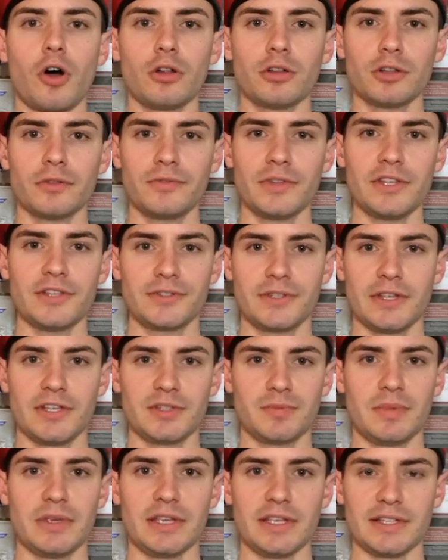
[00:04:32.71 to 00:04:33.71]
All of these
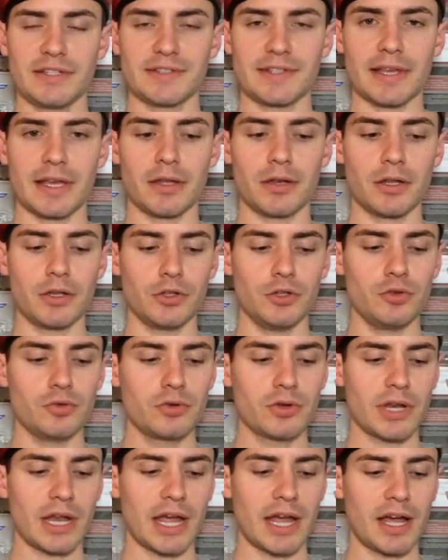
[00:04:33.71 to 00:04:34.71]
things being said, you
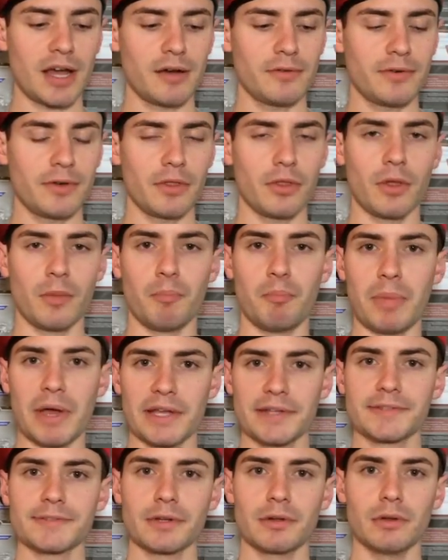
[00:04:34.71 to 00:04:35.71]
could have the
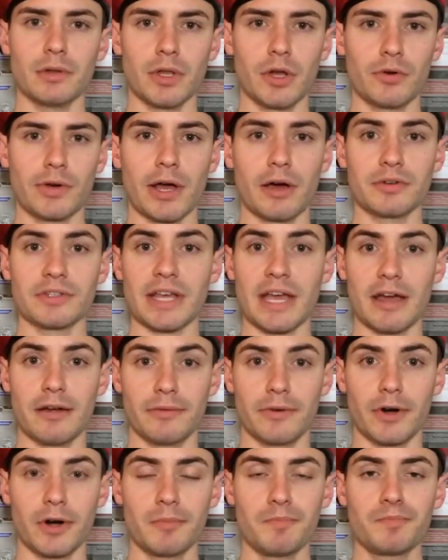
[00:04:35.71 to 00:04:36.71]
best loadout
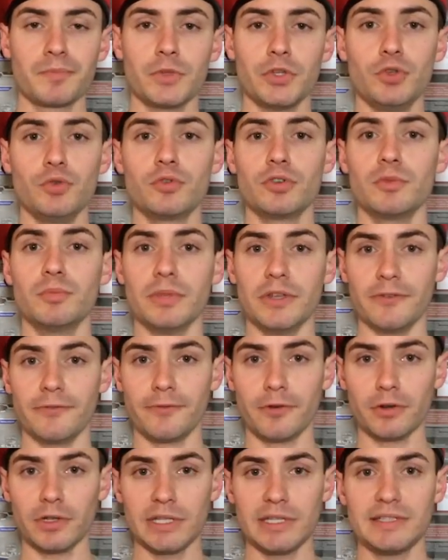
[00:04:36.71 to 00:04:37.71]
ever. You could be
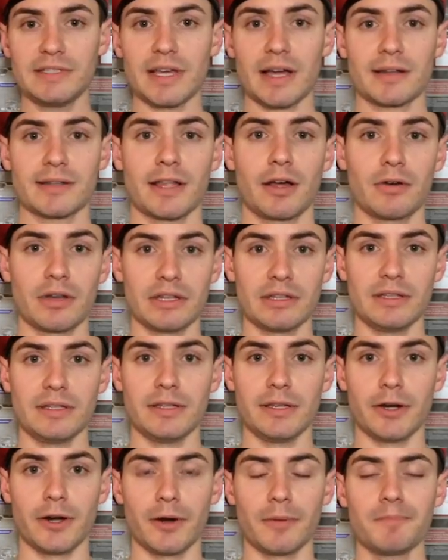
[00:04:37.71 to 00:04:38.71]
fully decked out in
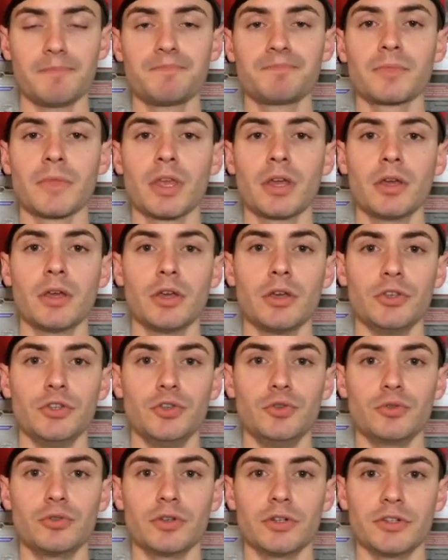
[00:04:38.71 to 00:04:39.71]
gear.
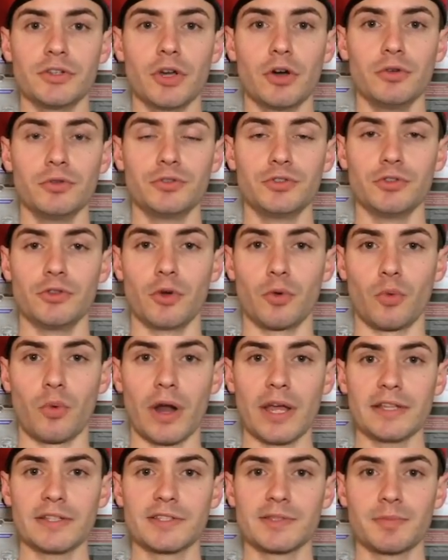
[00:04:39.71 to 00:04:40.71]
You could go to the
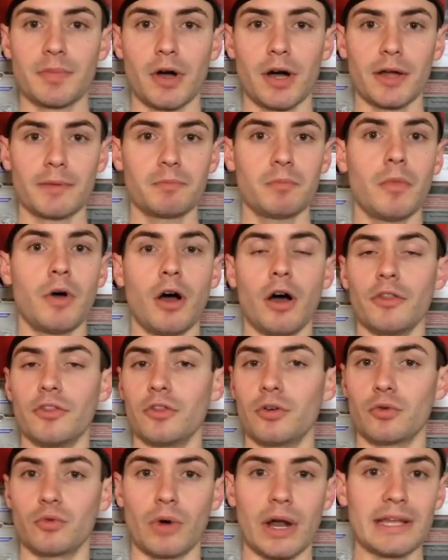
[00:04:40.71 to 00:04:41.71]
right spot on
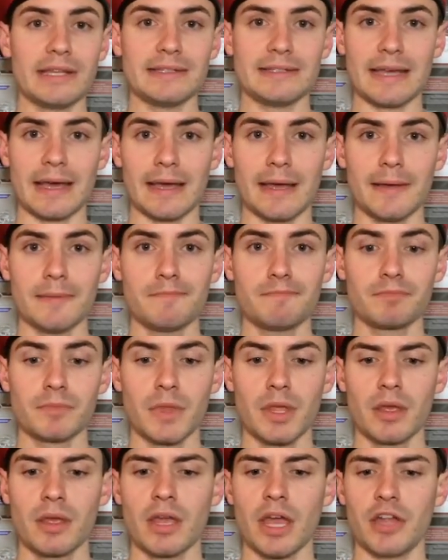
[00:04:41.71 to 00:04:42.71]
the right day,
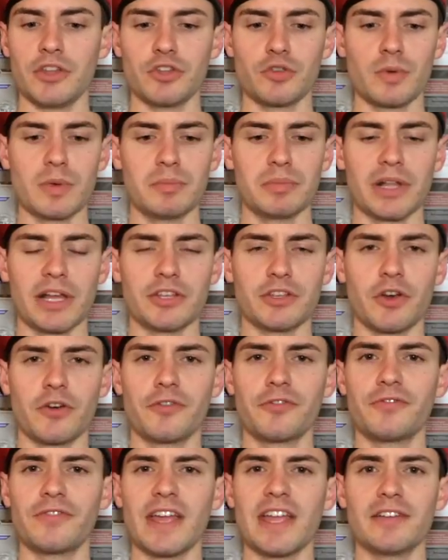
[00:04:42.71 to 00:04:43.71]
and you could be playing your
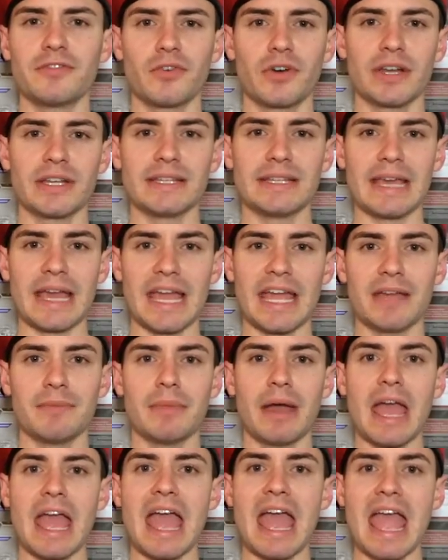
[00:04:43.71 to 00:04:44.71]
favorite
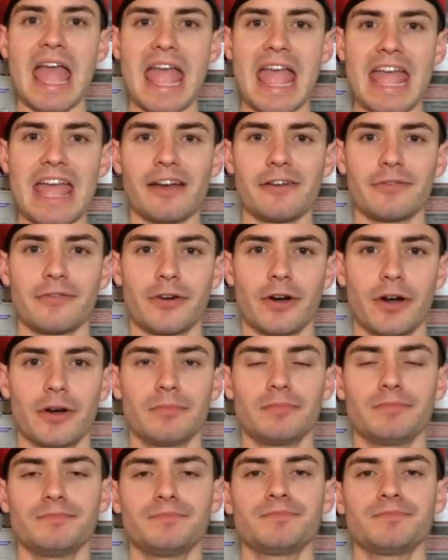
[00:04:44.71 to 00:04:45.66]
game ever.